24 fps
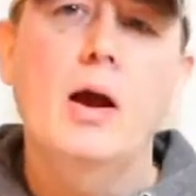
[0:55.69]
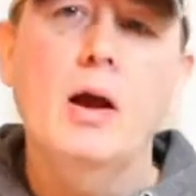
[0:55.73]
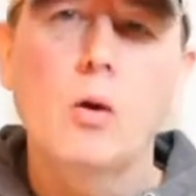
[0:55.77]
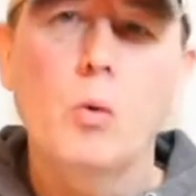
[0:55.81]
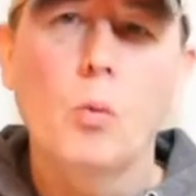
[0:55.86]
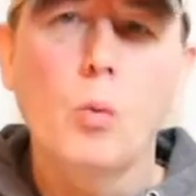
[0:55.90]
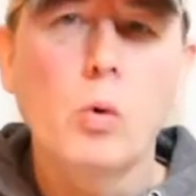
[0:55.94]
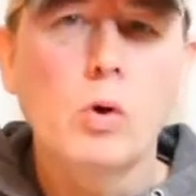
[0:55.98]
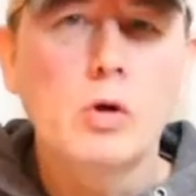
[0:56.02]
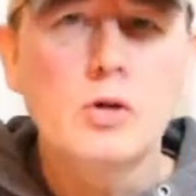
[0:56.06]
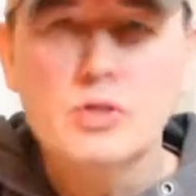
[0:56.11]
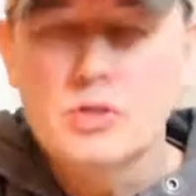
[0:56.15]

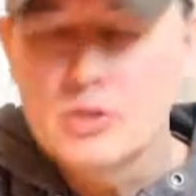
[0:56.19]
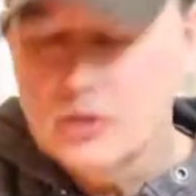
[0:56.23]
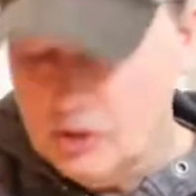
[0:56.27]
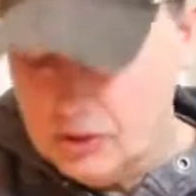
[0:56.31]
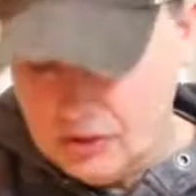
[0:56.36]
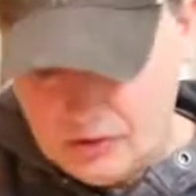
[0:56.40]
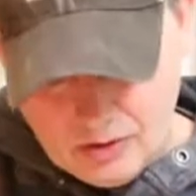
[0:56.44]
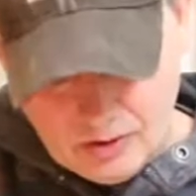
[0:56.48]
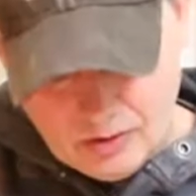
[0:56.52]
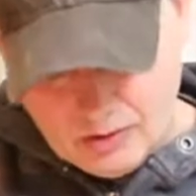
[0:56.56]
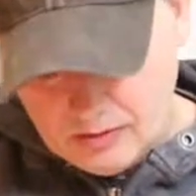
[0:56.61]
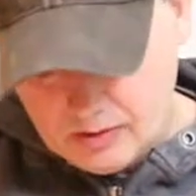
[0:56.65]
What is just
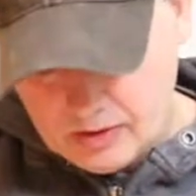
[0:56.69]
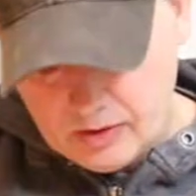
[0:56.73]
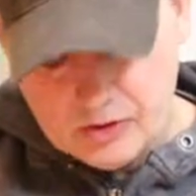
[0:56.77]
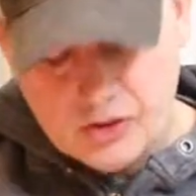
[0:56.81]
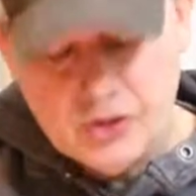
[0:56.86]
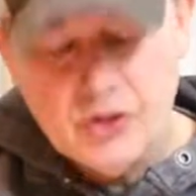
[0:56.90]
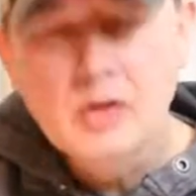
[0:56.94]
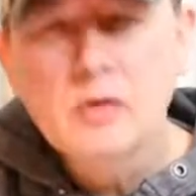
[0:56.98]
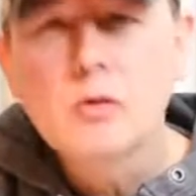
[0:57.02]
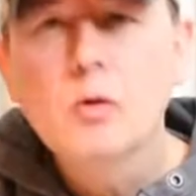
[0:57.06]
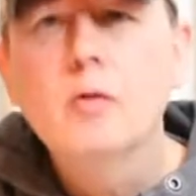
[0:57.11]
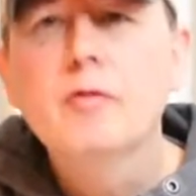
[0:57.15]
the
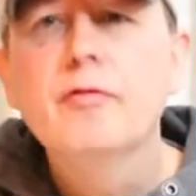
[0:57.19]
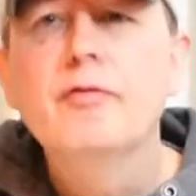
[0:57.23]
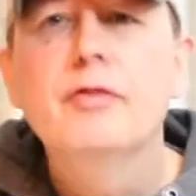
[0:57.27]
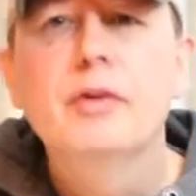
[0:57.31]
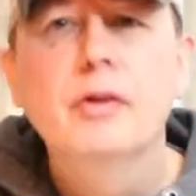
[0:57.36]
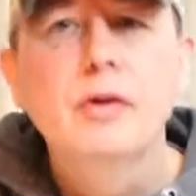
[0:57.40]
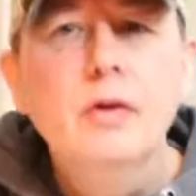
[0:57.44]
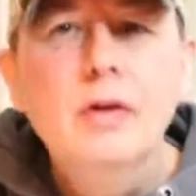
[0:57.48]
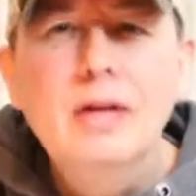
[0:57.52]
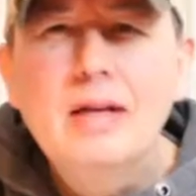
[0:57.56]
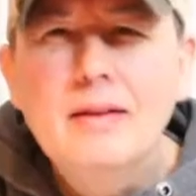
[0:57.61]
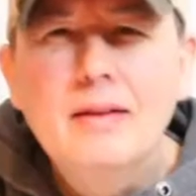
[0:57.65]
general
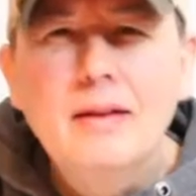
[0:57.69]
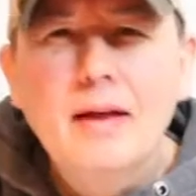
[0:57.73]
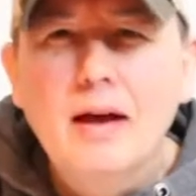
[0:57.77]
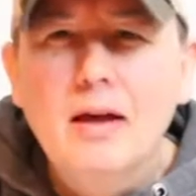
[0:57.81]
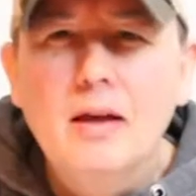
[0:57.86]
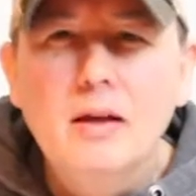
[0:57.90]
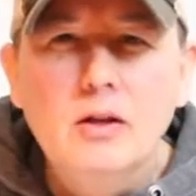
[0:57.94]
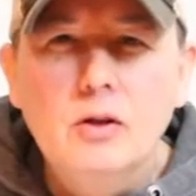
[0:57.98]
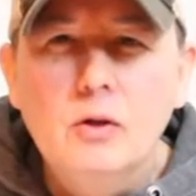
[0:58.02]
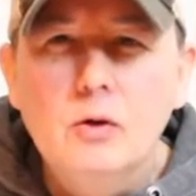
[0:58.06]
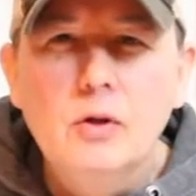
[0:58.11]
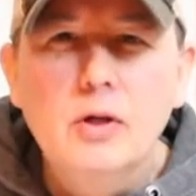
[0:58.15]
feeling
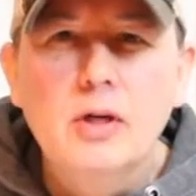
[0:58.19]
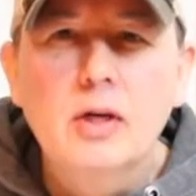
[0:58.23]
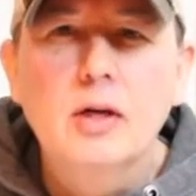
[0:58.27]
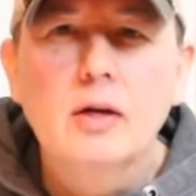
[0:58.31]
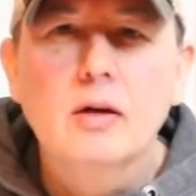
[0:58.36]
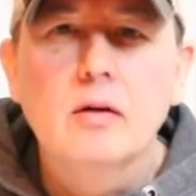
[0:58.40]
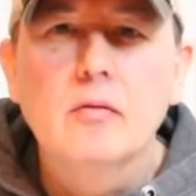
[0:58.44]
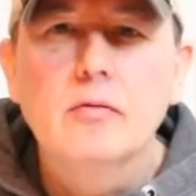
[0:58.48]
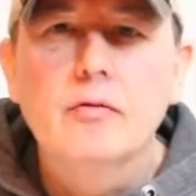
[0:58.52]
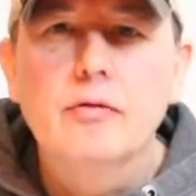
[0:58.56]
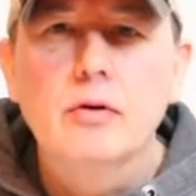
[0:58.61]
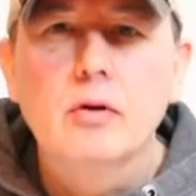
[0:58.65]
that you
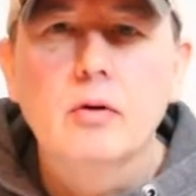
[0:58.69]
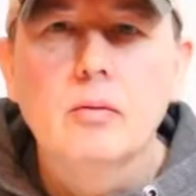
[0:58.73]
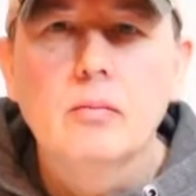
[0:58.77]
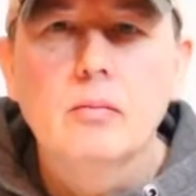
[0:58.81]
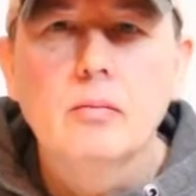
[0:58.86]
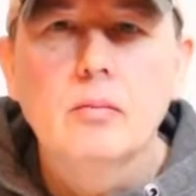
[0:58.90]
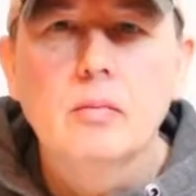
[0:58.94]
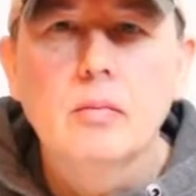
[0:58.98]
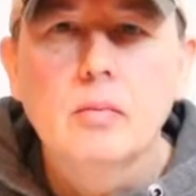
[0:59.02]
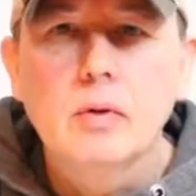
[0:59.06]
get from